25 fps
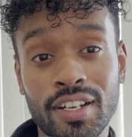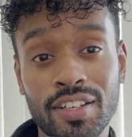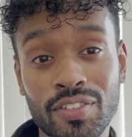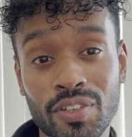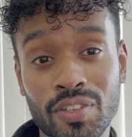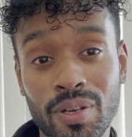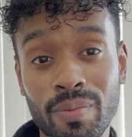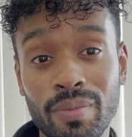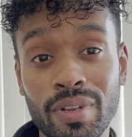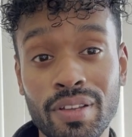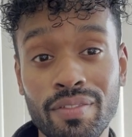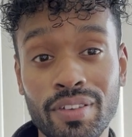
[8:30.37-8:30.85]
So
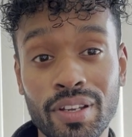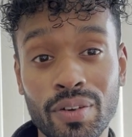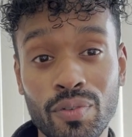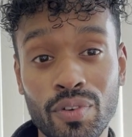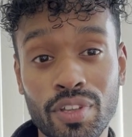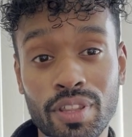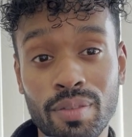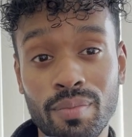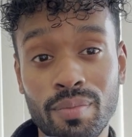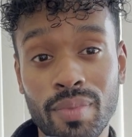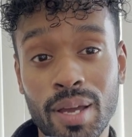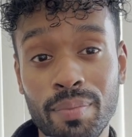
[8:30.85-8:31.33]
I'm living
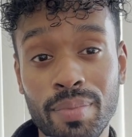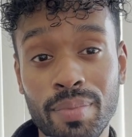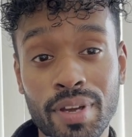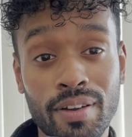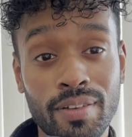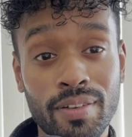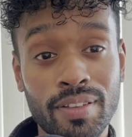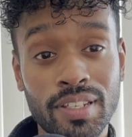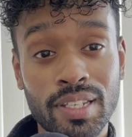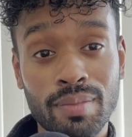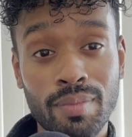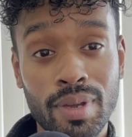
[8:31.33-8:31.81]
with my
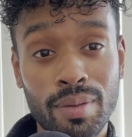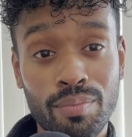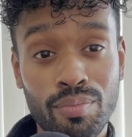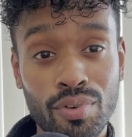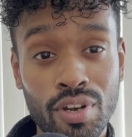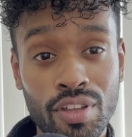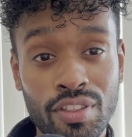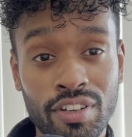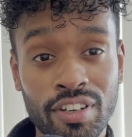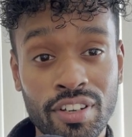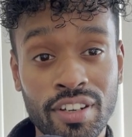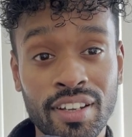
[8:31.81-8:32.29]
parents and my
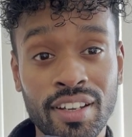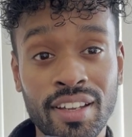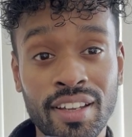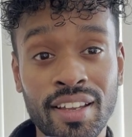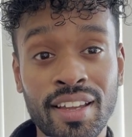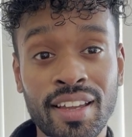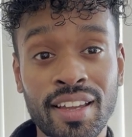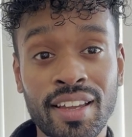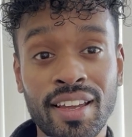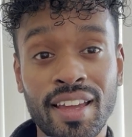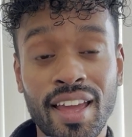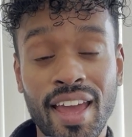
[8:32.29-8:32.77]
brother.
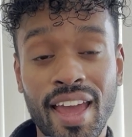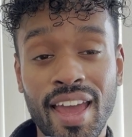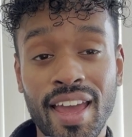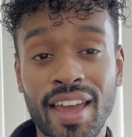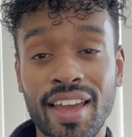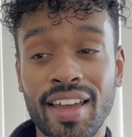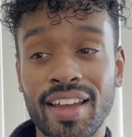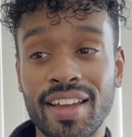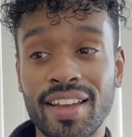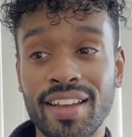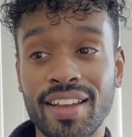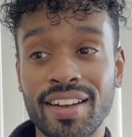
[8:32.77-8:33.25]

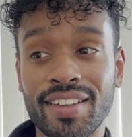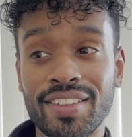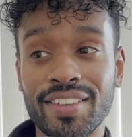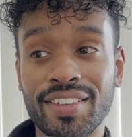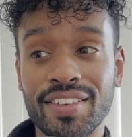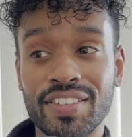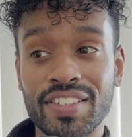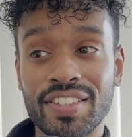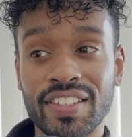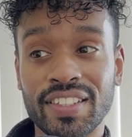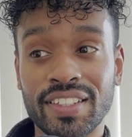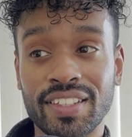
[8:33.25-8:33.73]
And
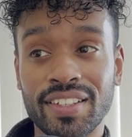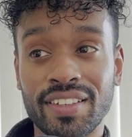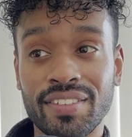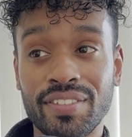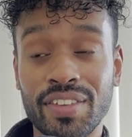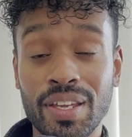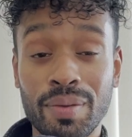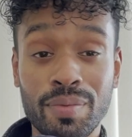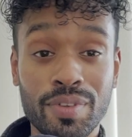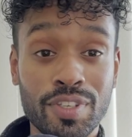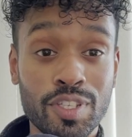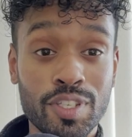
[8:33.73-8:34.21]
there's a
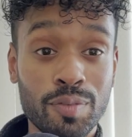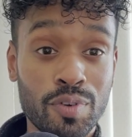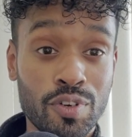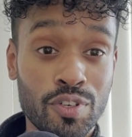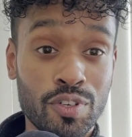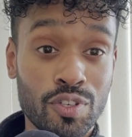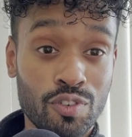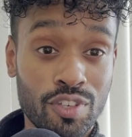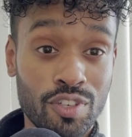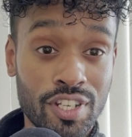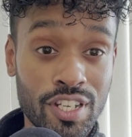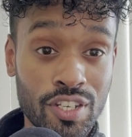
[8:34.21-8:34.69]
famous
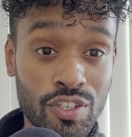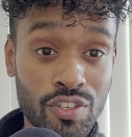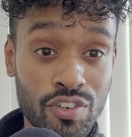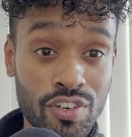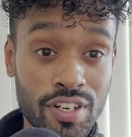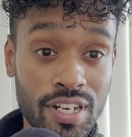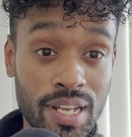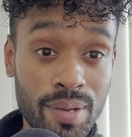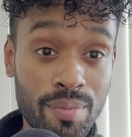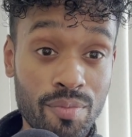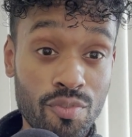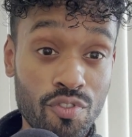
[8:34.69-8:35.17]
spiritual teacher
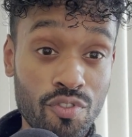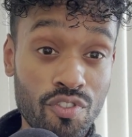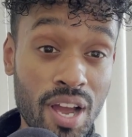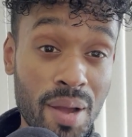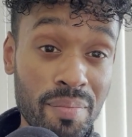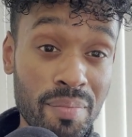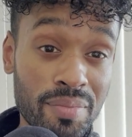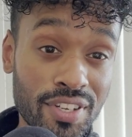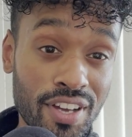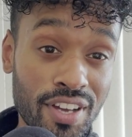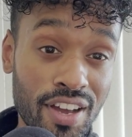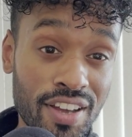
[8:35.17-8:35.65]
named
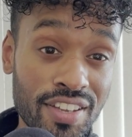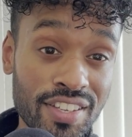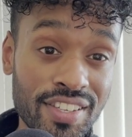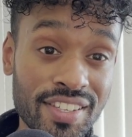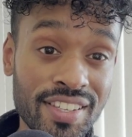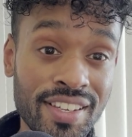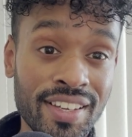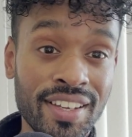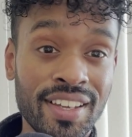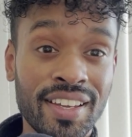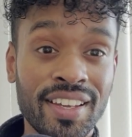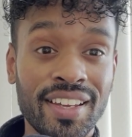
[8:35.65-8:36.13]
Ram Dass.
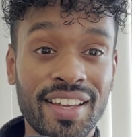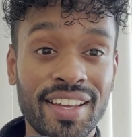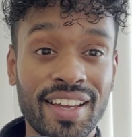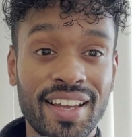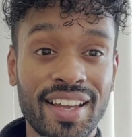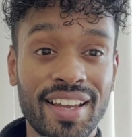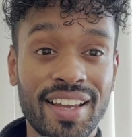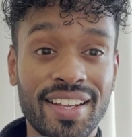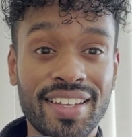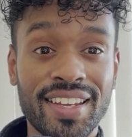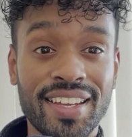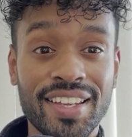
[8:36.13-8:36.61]

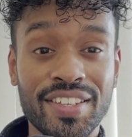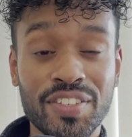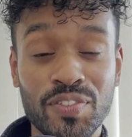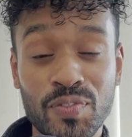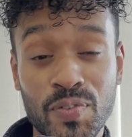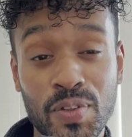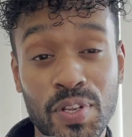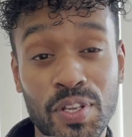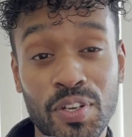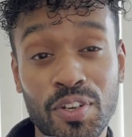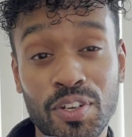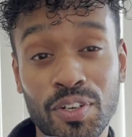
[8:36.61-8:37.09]
And he has a
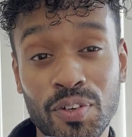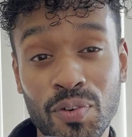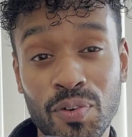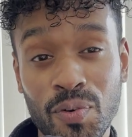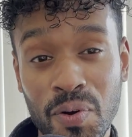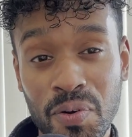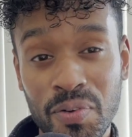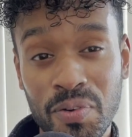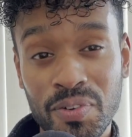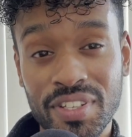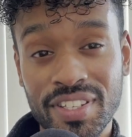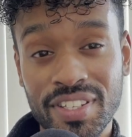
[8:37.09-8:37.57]
really good
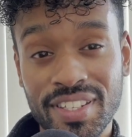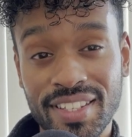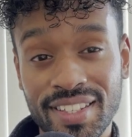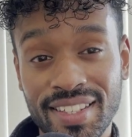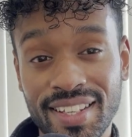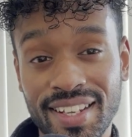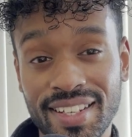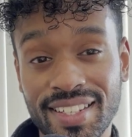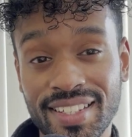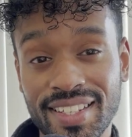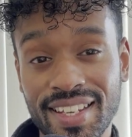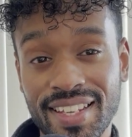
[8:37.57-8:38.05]
quote
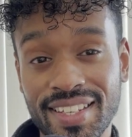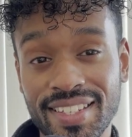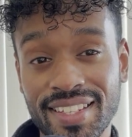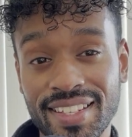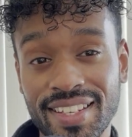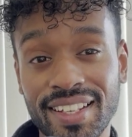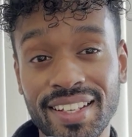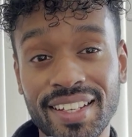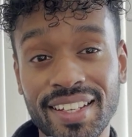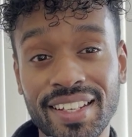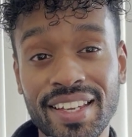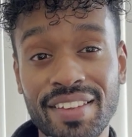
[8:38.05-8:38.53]
that says,
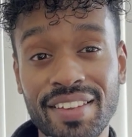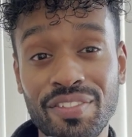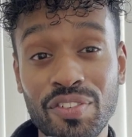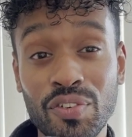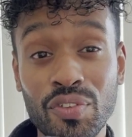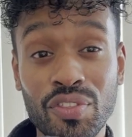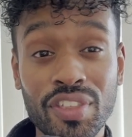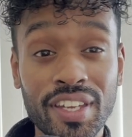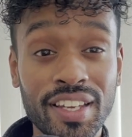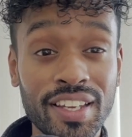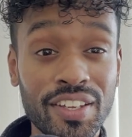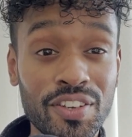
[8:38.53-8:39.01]
if you
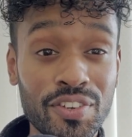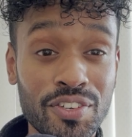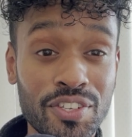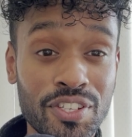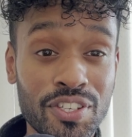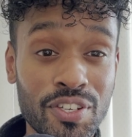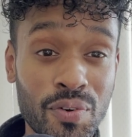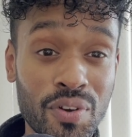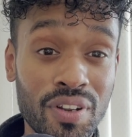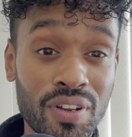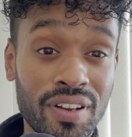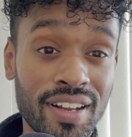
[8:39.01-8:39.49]
think you're
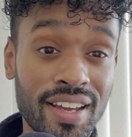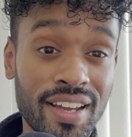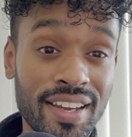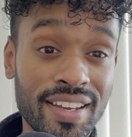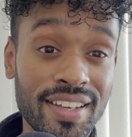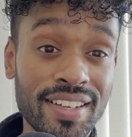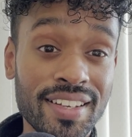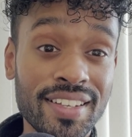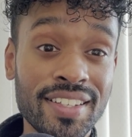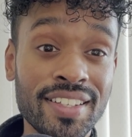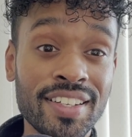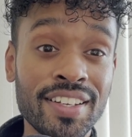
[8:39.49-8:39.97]
so
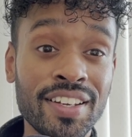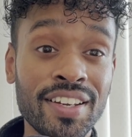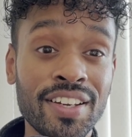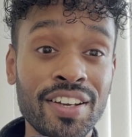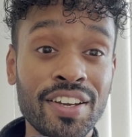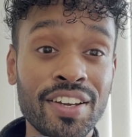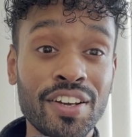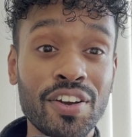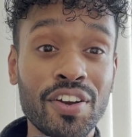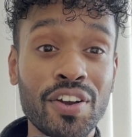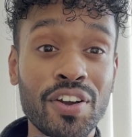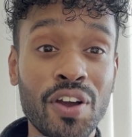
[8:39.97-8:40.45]
enlightened,
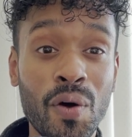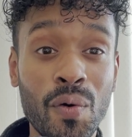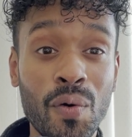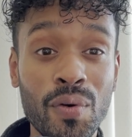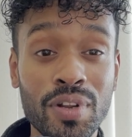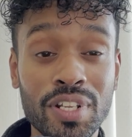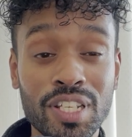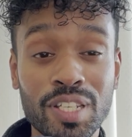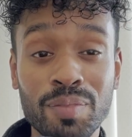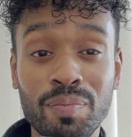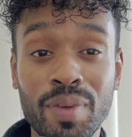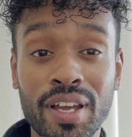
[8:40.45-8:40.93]
go
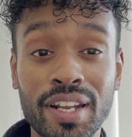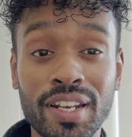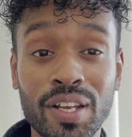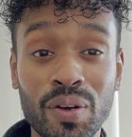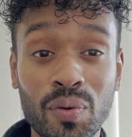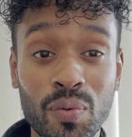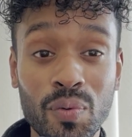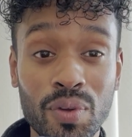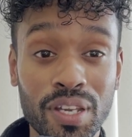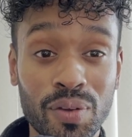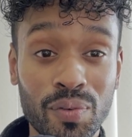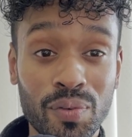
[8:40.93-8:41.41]
and spend a
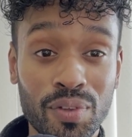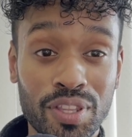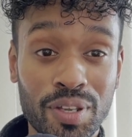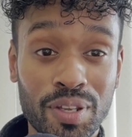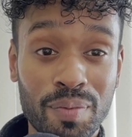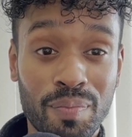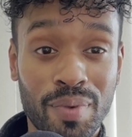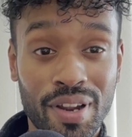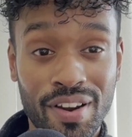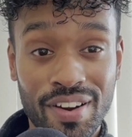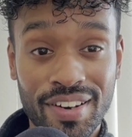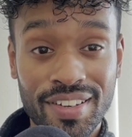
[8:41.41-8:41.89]
week with your
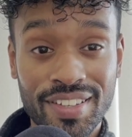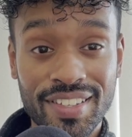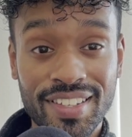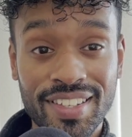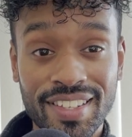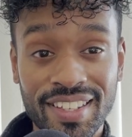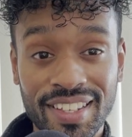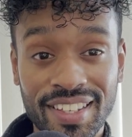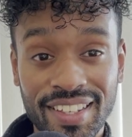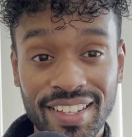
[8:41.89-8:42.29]
parents.